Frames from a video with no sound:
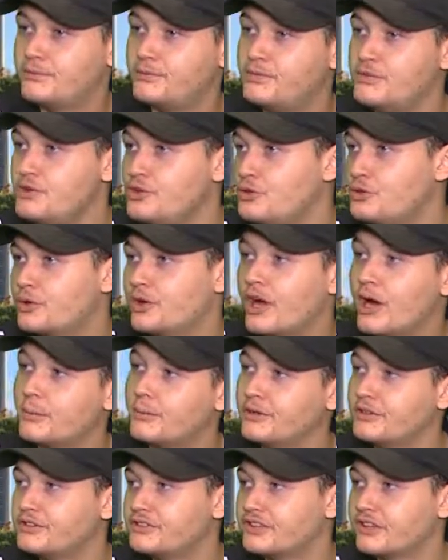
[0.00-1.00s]

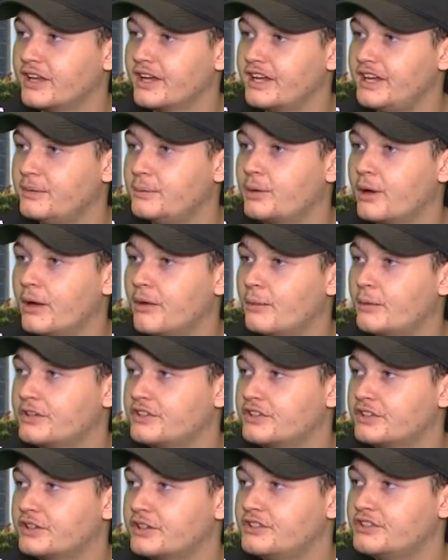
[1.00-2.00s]
newcomers. So like he probably went
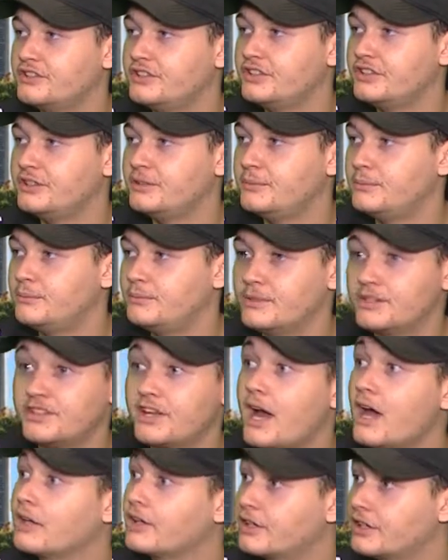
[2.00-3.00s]
to go see
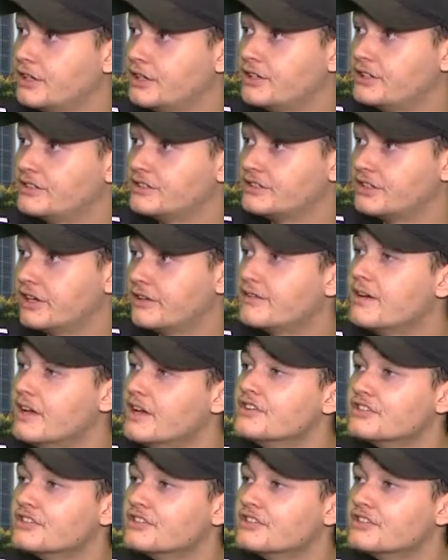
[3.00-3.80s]
Metallica and uh-huh. stuff.